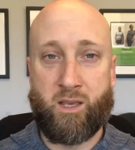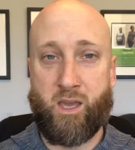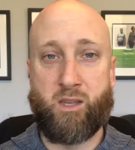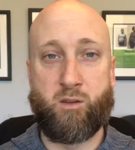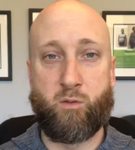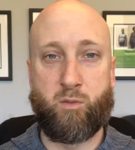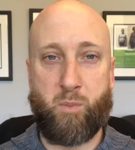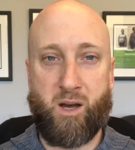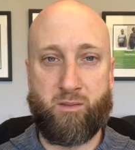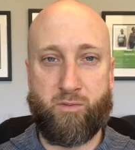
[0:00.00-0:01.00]
Can you
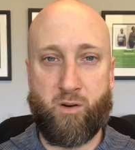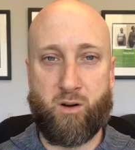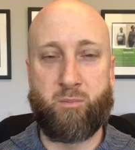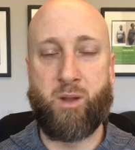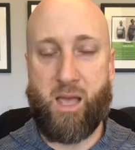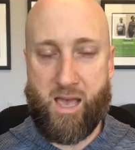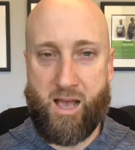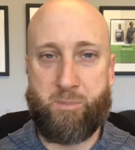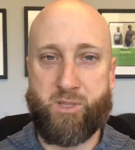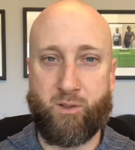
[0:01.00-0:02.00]
spot firm?
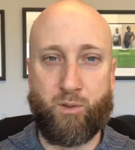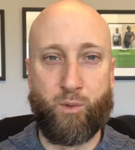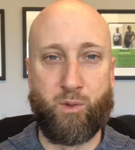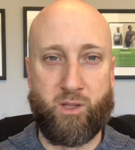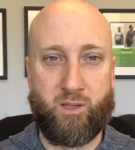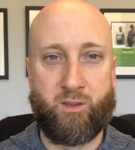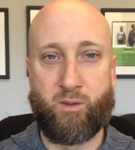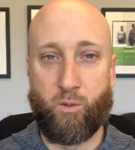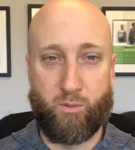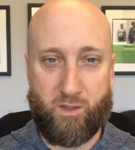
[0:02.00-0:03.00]
Absolutely,
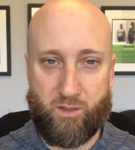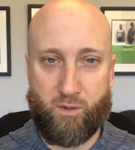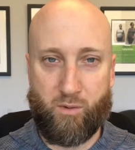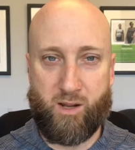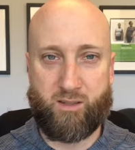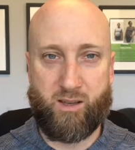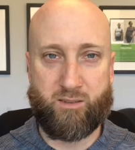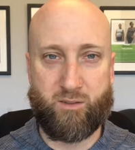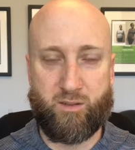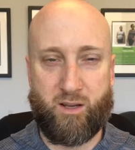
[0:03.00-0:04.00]
using the correct
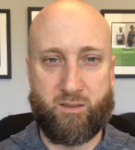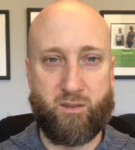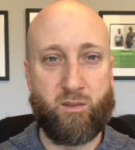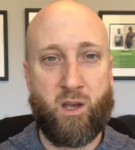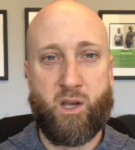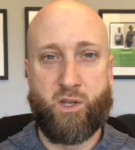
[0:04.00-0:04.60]
exercises.